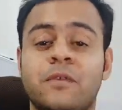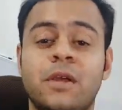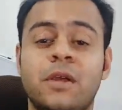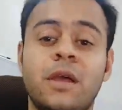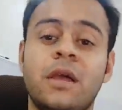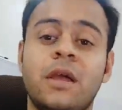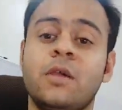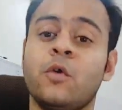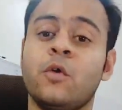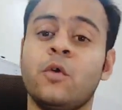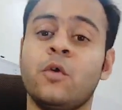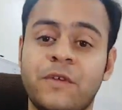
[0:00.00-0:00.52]

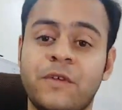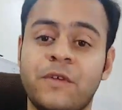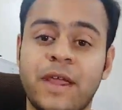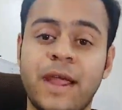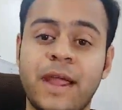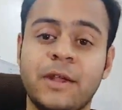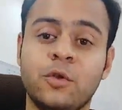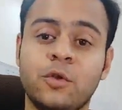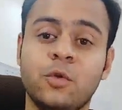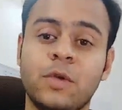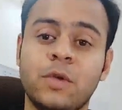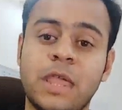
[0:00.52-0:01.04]
don't forget
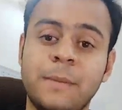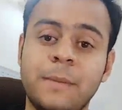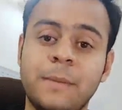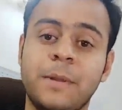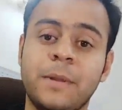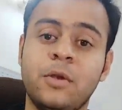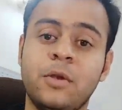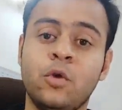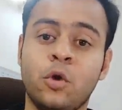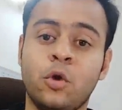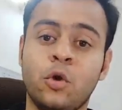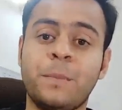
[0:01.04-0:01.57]
to keep a
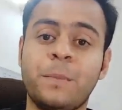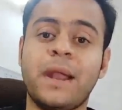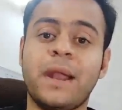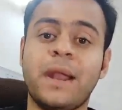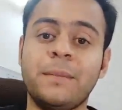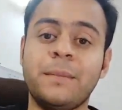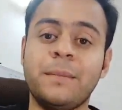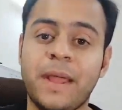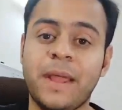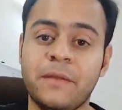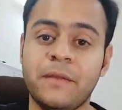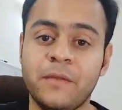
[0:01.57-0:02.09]
notepad
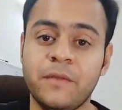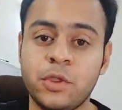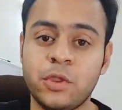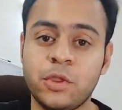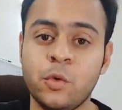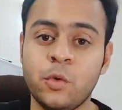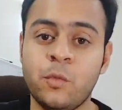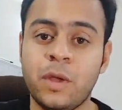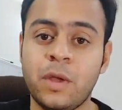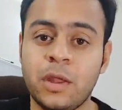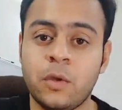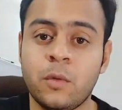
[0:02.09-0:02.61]
and pen with you
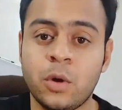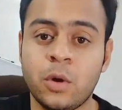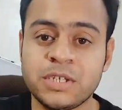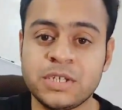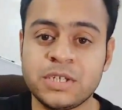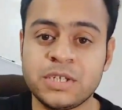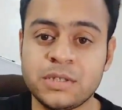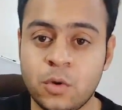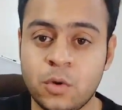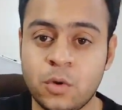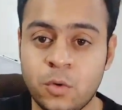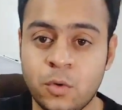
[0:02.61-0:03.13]
when you're watching
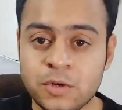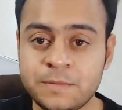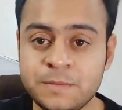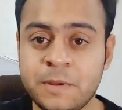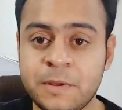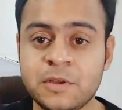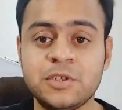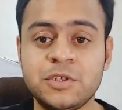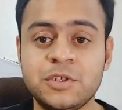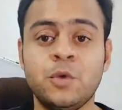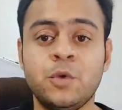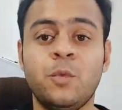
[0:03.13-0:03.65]
the course,
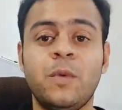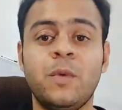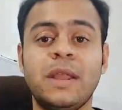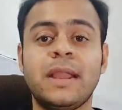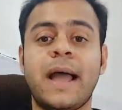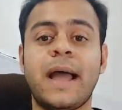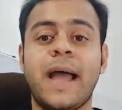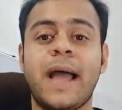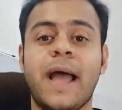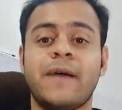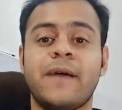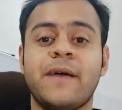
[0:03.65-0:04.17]
because you will
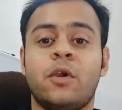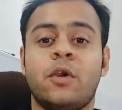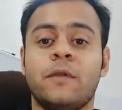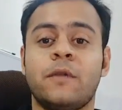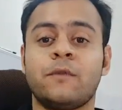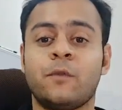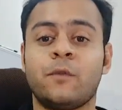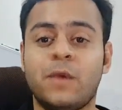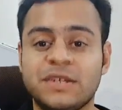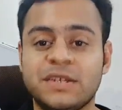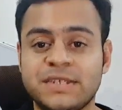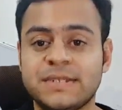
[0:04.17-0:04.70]
have a lot of
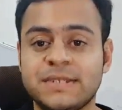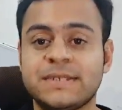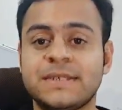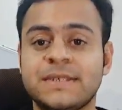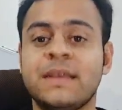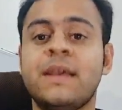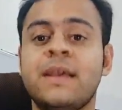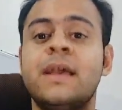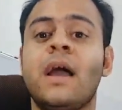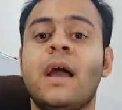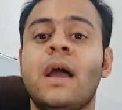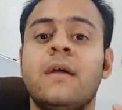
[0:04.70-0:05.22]
questions.
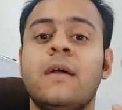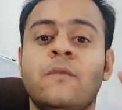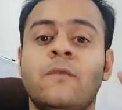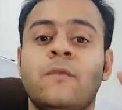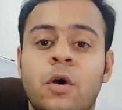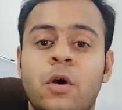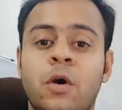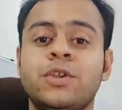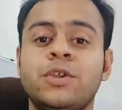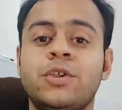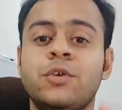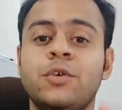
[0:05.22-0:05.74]
I
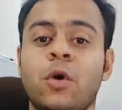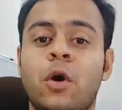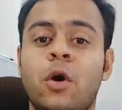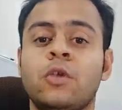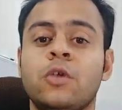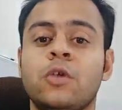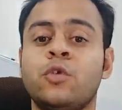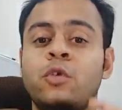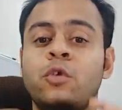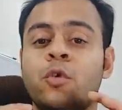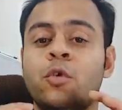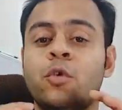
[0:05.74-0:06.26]
want you all
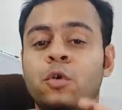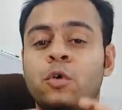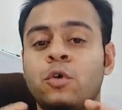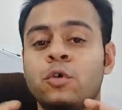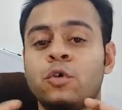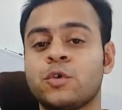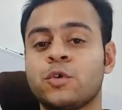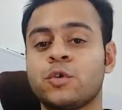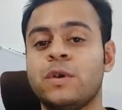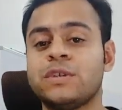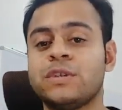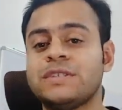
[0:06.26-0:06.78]
to note those
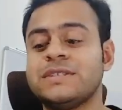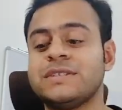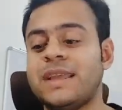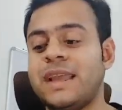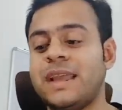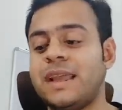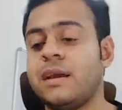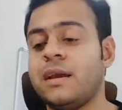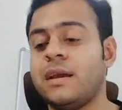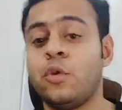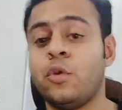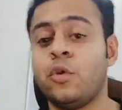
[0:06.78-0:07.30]
questions
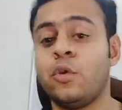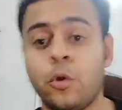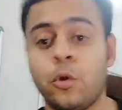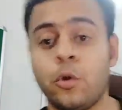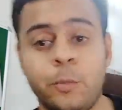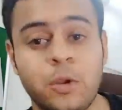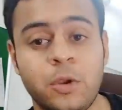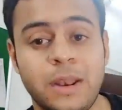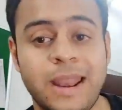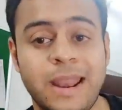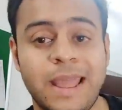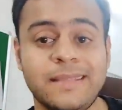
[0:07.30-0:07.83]
in a
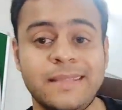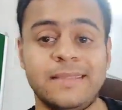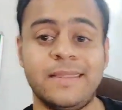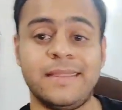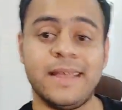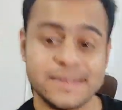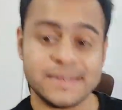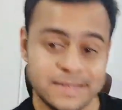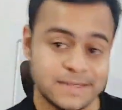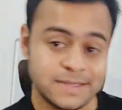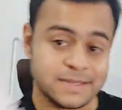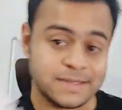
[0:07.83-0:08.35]
notebook like
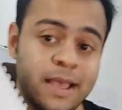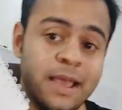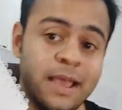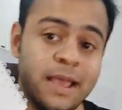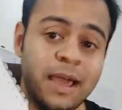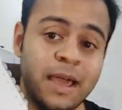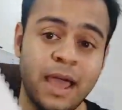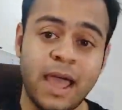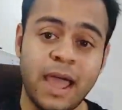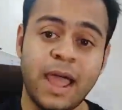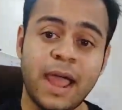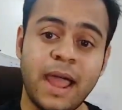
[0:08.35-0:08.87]
this
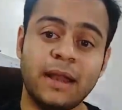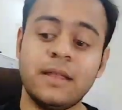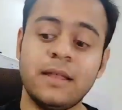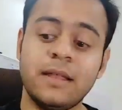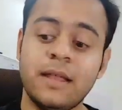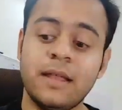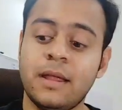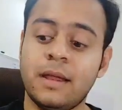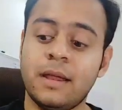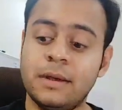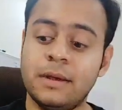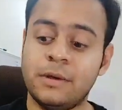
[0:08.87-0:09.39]

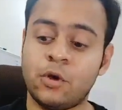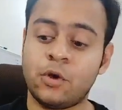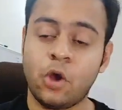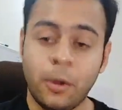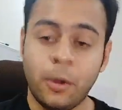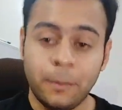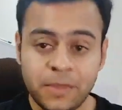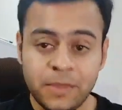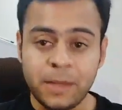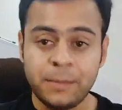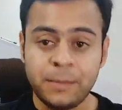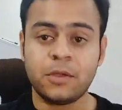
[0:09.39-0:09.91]
and
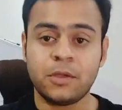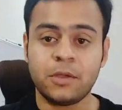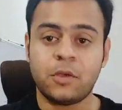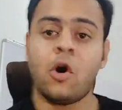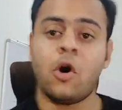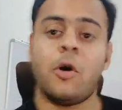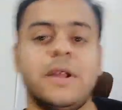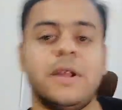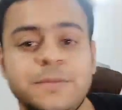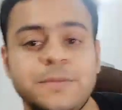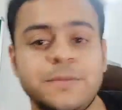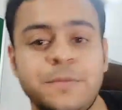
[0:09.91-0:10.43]
drop them in the
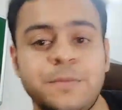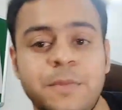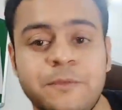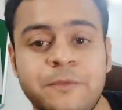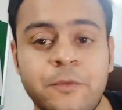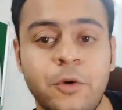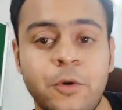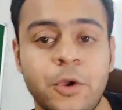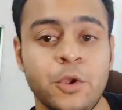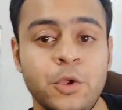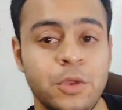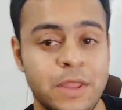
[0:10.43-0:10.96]
comments
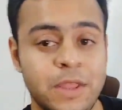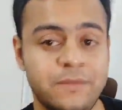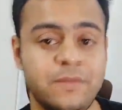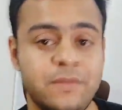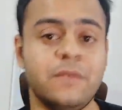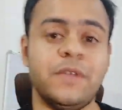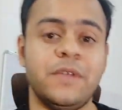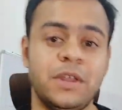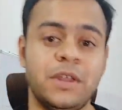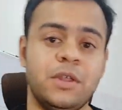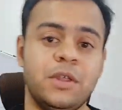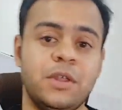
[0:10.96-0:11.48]
before you leave the
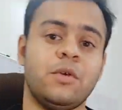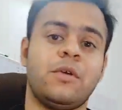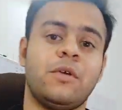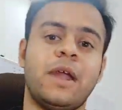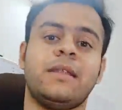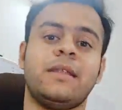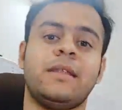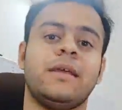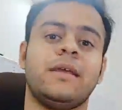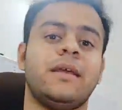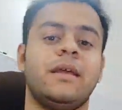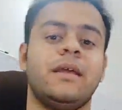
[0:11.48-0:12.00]
video. All
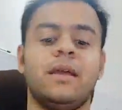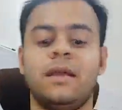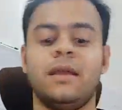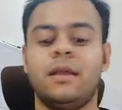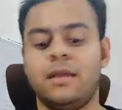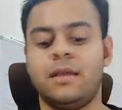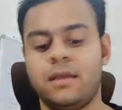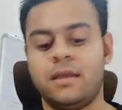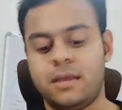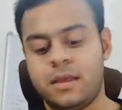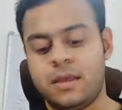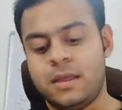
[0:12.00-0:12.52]
right,
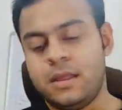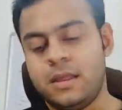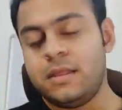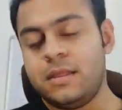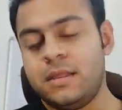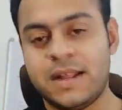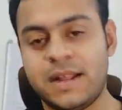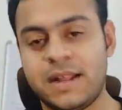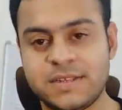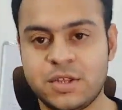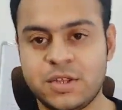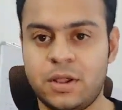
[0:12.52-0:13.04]

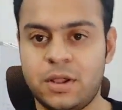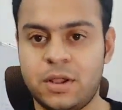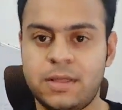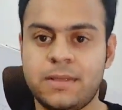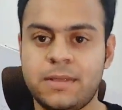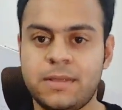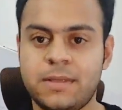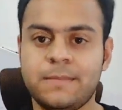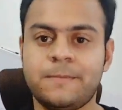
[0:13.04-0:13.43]
that's all.